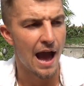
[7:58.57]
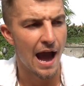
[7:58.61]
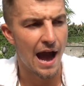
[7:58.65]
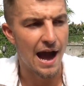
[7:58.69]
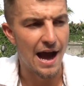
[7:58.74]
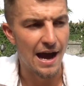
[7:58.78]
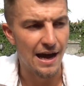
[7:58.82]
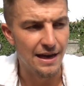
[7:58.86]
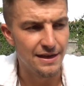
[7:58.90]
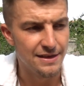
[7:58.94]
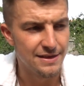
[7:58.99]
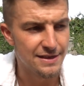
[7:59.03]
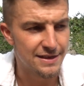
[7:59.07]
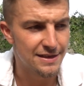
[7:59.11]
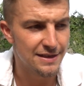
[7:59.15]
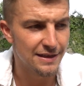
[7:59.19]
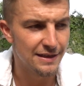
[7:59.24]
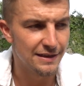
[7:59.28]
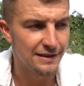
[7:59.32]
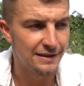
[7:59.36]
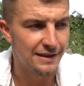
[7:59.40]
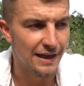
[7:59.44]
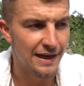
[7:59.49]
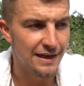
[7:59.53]
And
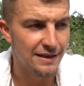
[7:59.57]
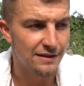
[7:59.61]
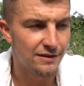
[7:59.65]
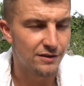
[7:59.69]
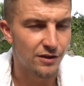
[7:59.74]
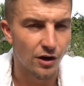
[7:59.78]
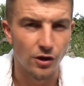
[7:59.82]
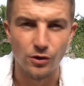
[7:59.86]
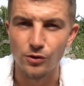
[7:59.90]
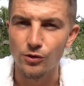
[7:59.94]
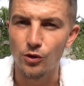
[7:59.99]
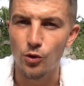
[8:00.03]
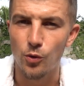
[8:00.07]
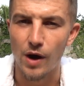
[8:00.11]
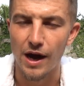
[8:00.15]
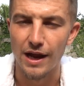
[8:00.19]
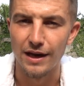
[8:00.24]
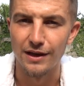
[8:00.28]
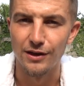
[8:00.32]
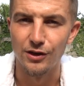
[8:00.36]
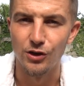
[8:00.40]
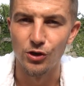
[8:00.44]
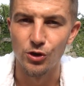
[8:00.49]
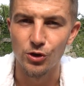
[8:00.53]
they don't
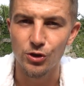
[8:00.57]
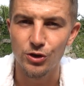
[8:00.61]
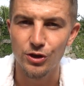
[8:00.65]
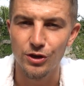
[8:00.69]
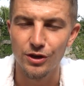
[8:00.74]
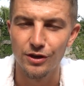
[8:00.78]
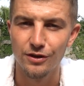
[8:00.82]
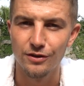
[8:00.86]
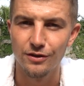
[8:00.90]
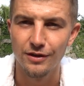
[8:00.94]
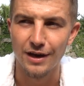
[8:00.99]
quite look